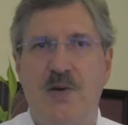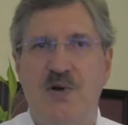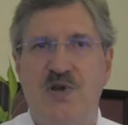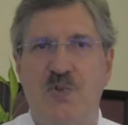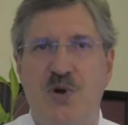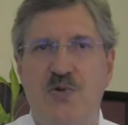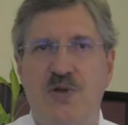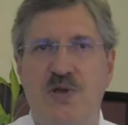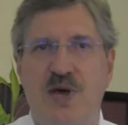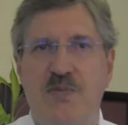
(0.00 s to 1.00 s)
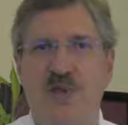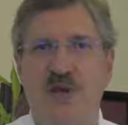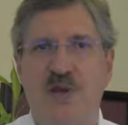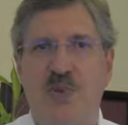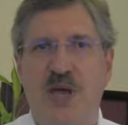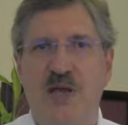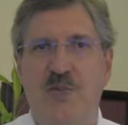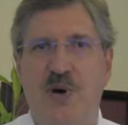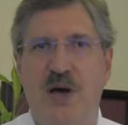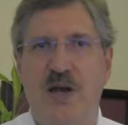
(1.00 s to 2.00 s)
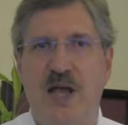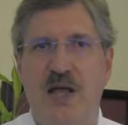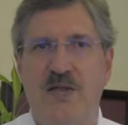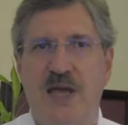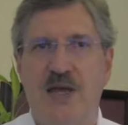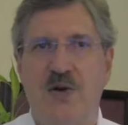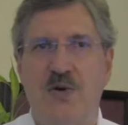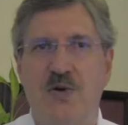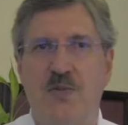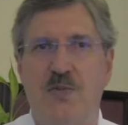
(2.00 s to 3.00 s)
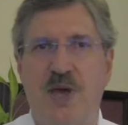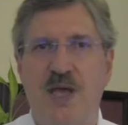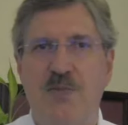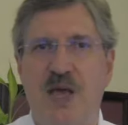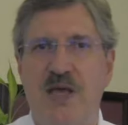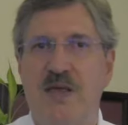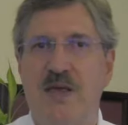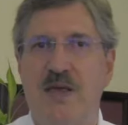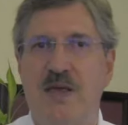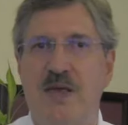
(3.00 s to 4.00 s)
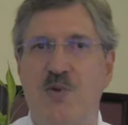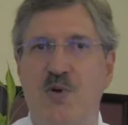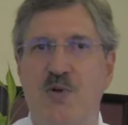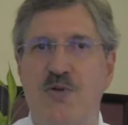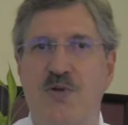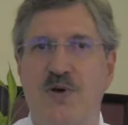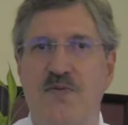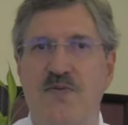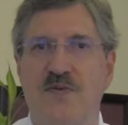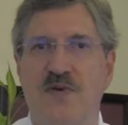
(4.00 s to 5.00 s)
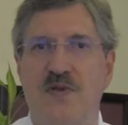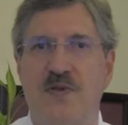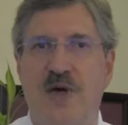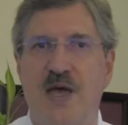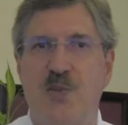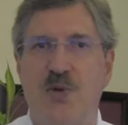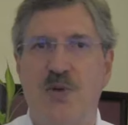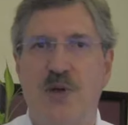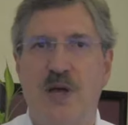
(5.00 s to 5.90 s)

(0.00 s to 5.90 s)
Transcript: which motorists come to depend upon, a landowner may make him or herself liable